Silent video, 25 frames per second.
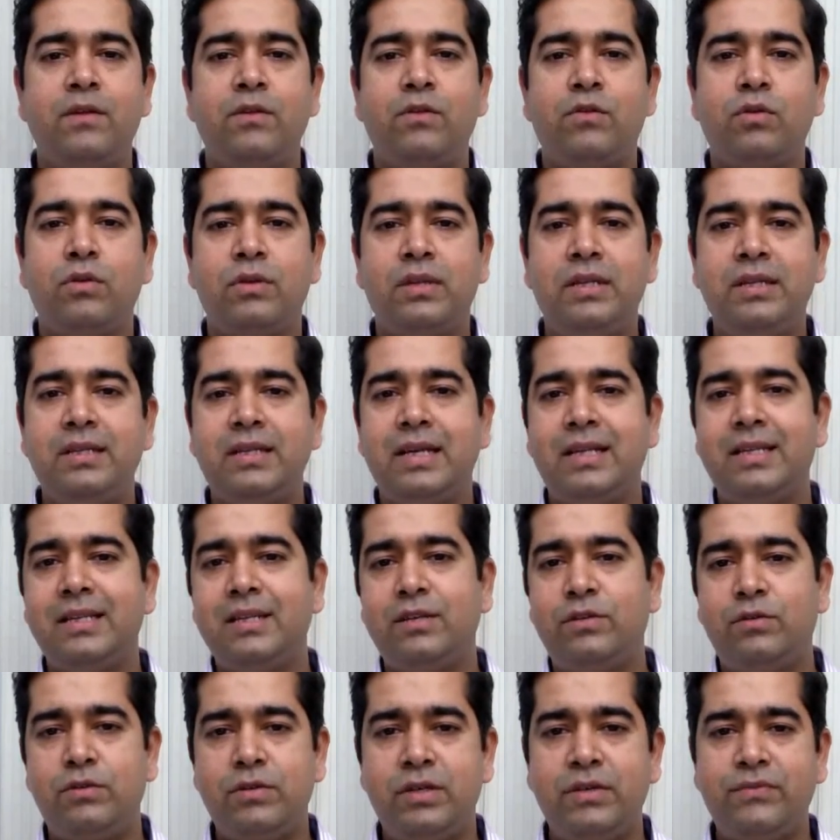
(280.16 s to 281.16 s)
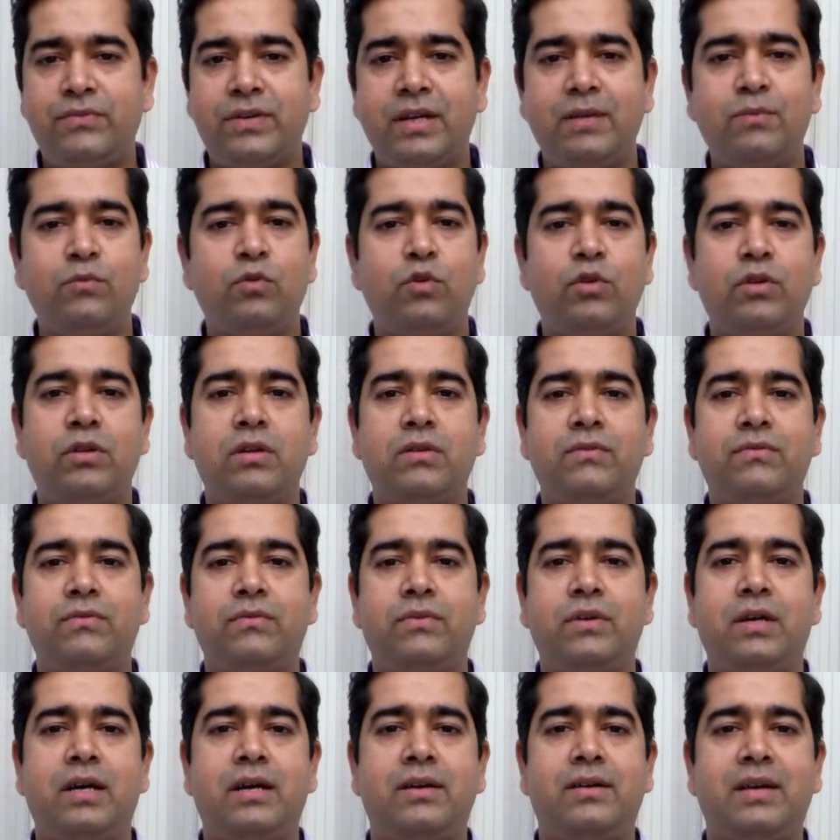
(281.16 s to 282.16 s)
So these are the different modes of
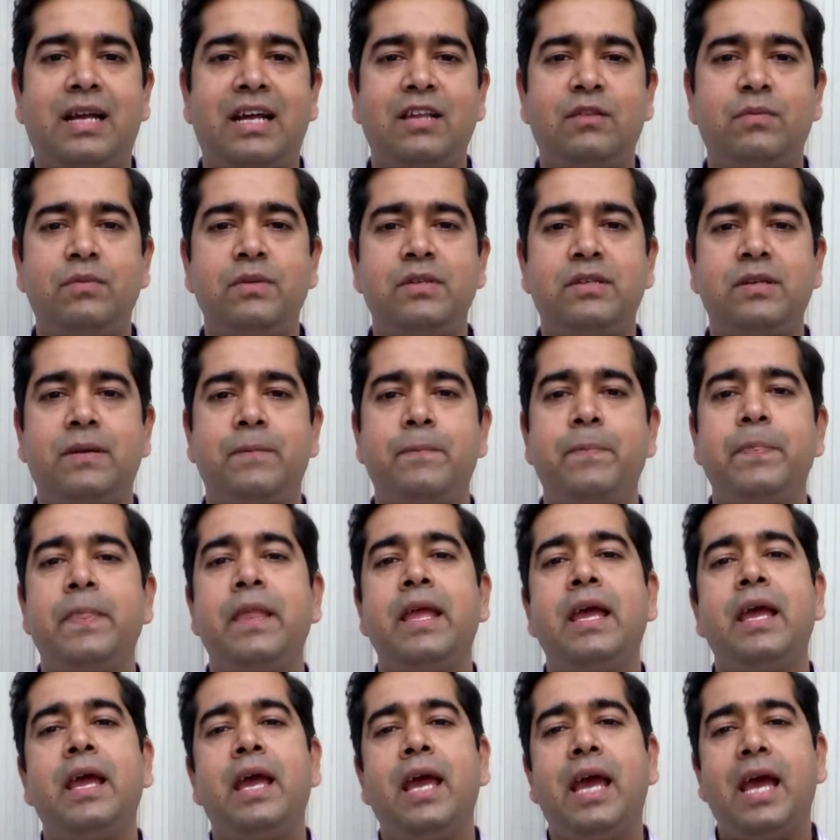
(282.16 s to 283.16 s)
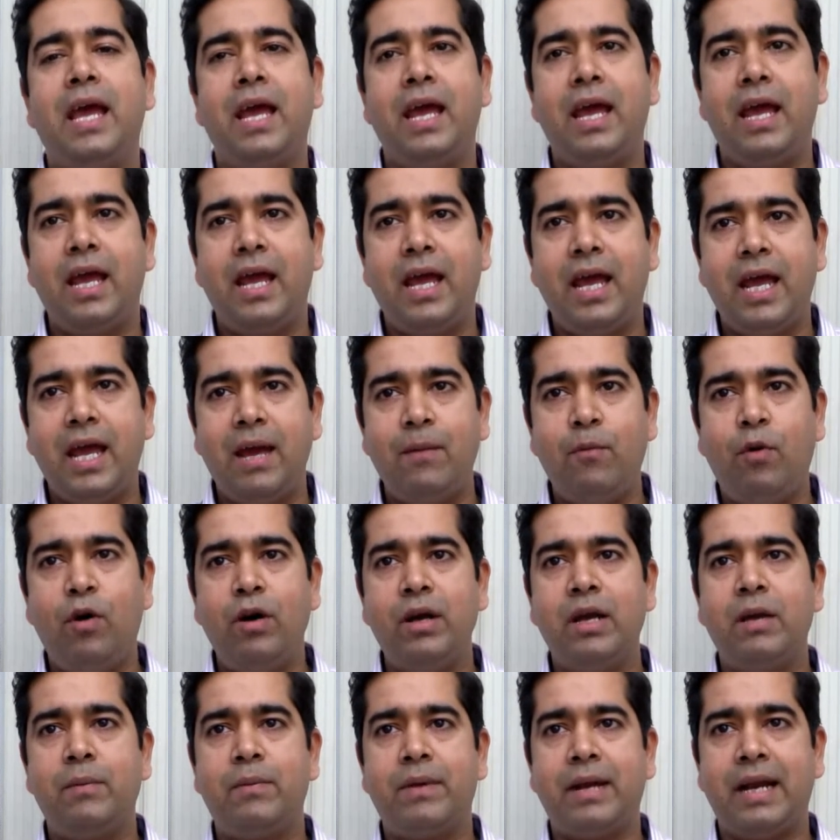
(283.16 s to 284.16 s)
transmission.
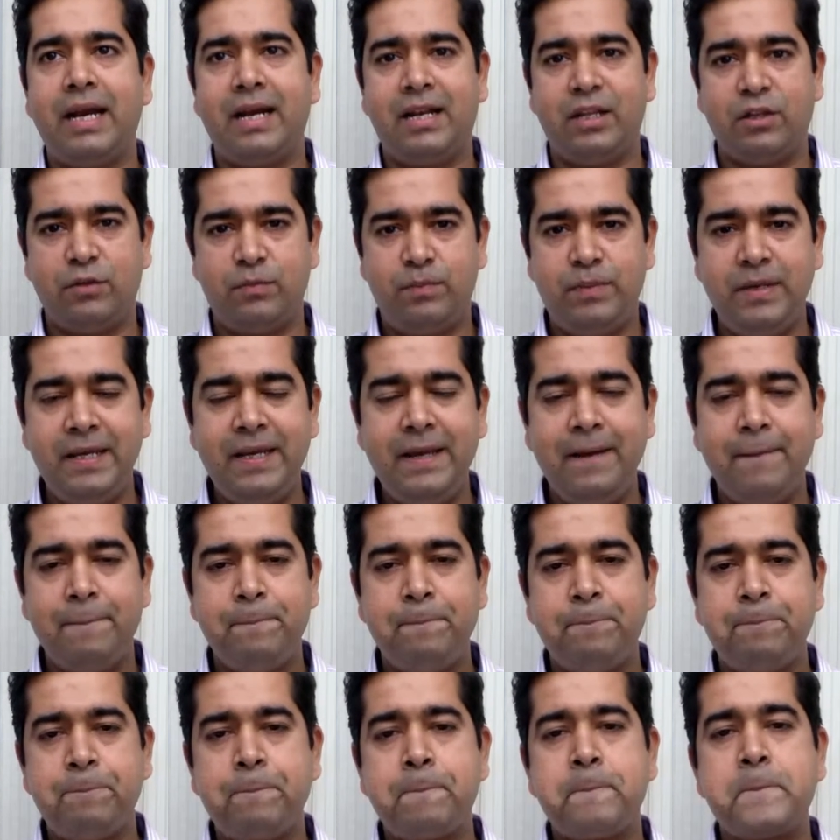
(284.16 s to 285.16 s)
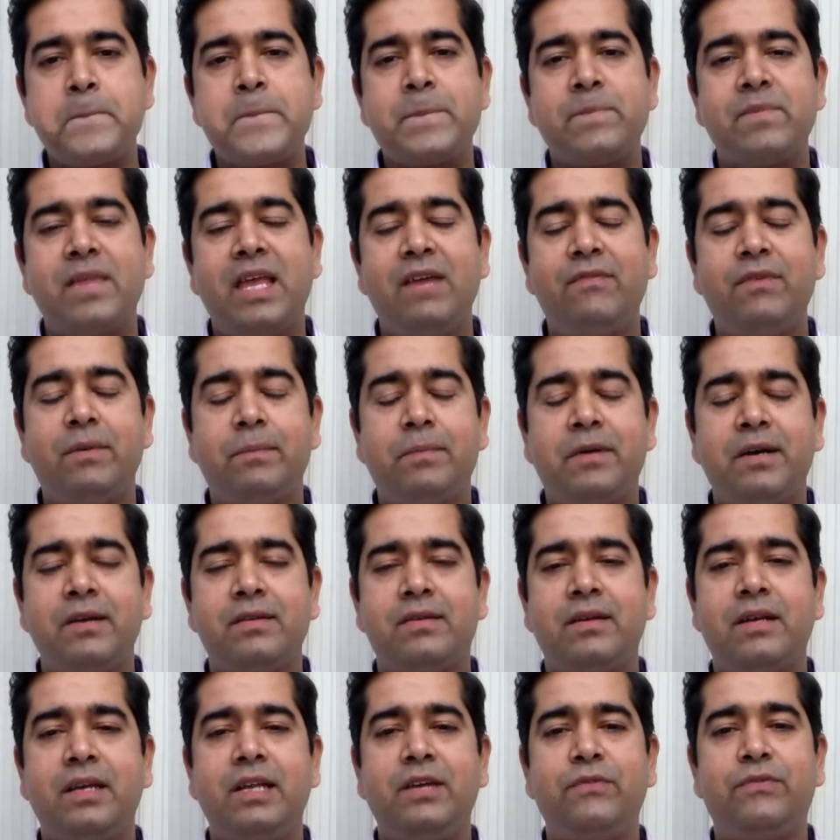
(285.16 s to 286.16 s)
Among hepatitis B,
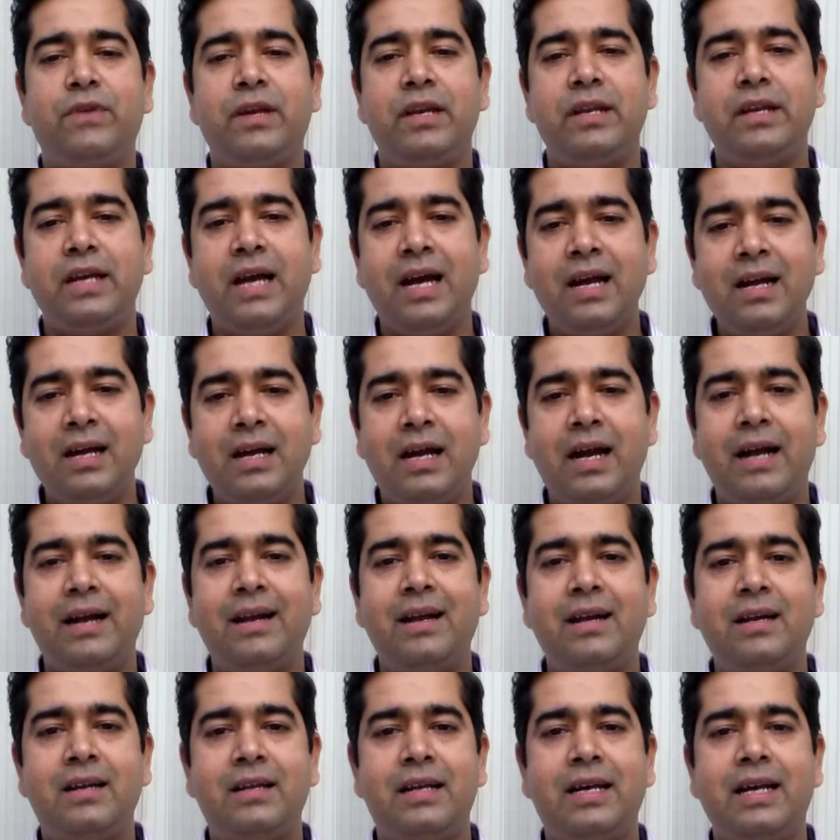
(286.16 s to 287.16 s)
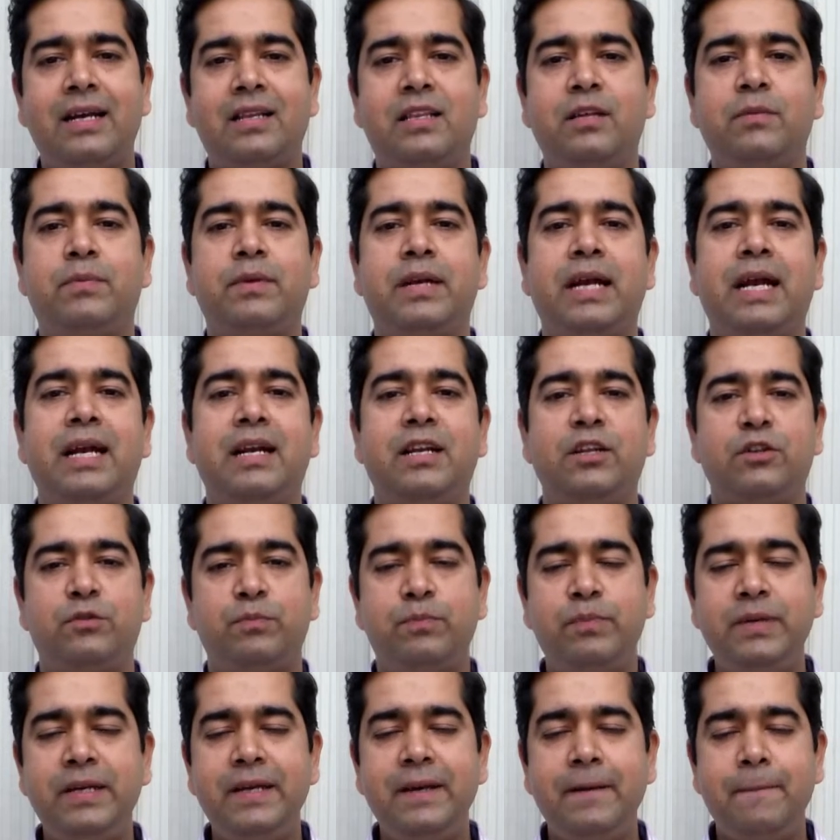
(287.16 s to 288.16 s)
if a young adult gets
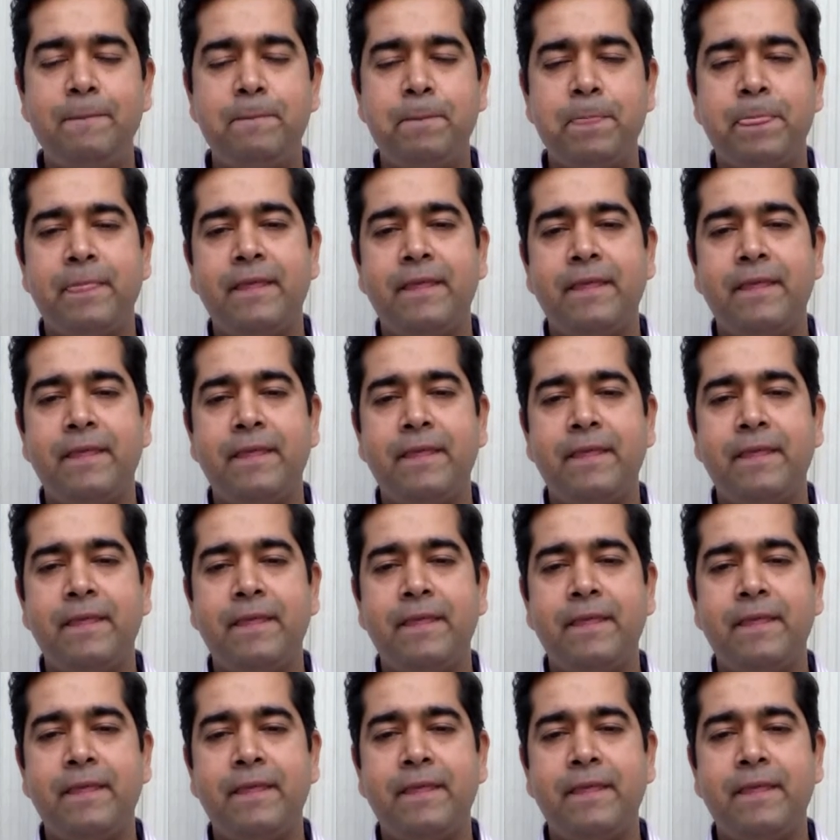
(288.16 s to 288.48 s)
hepatitis B,